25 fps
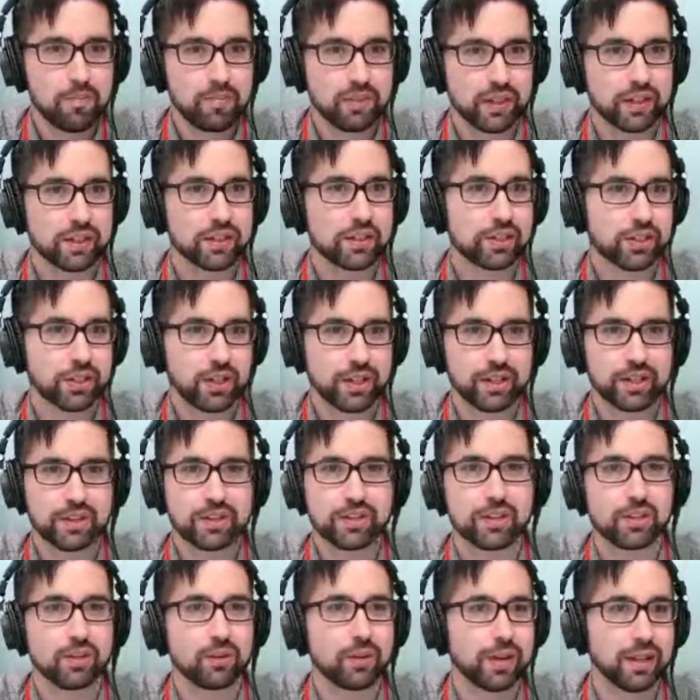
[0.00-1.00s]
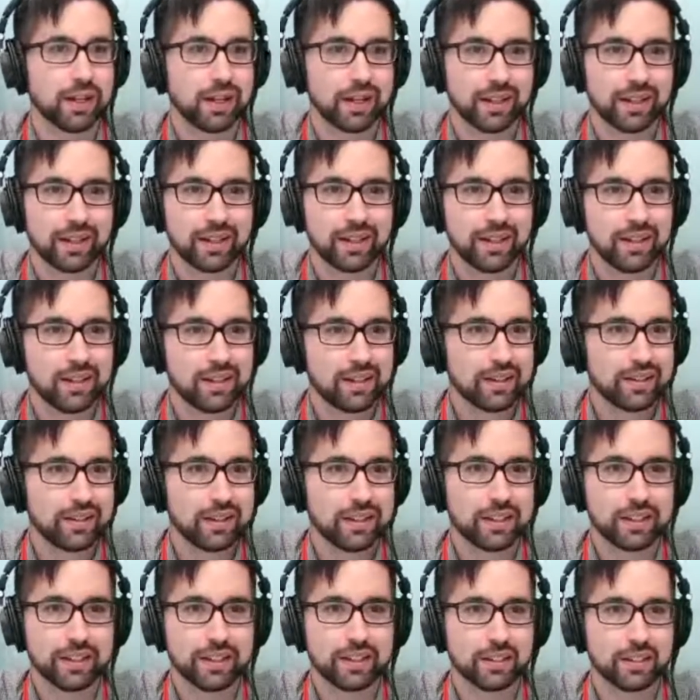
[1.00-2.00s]
that has changed the way
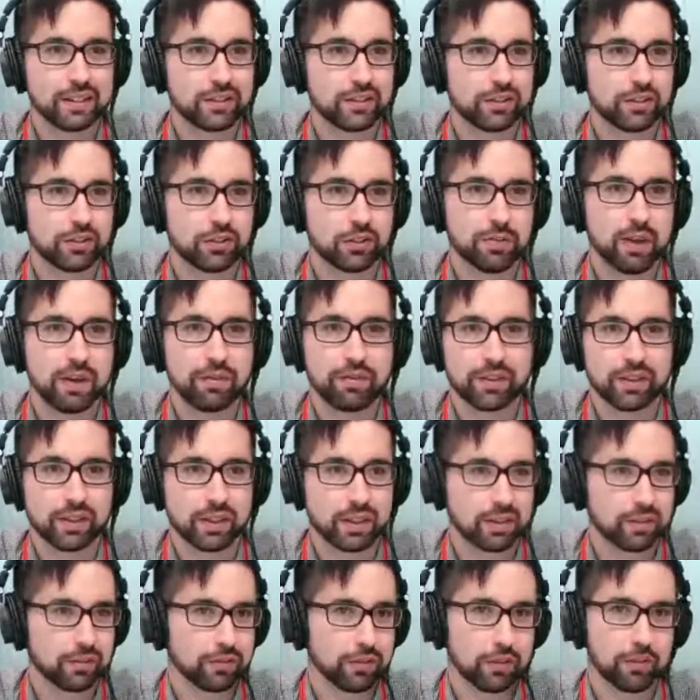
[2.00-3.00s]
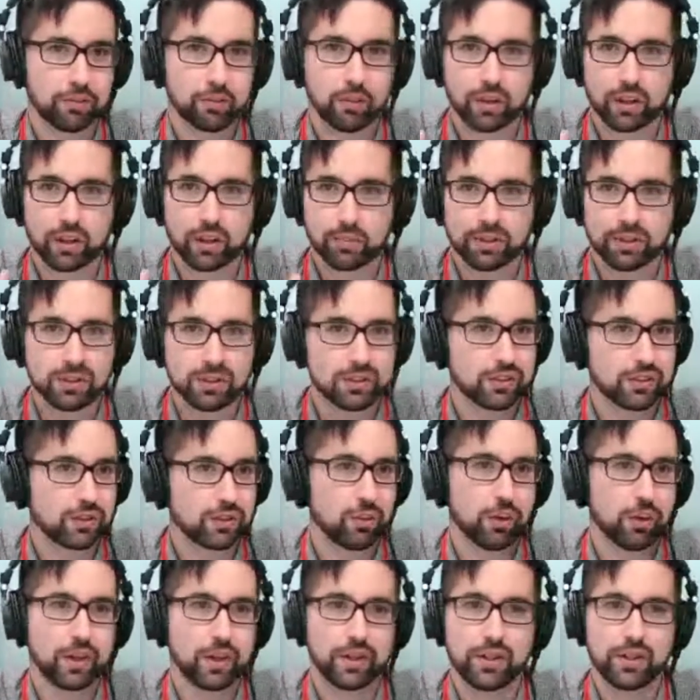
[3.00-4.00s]
they need to consume everything from whether it be
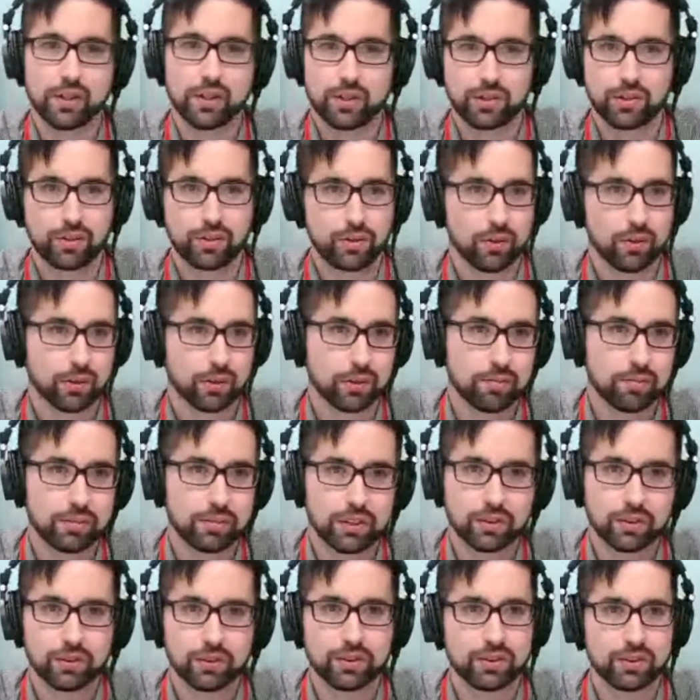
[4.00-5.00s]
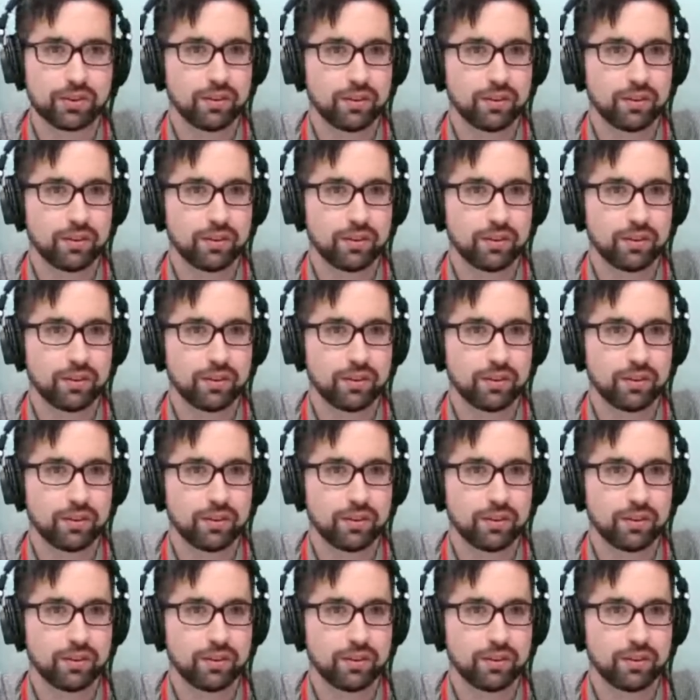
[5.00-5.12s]
storage or compute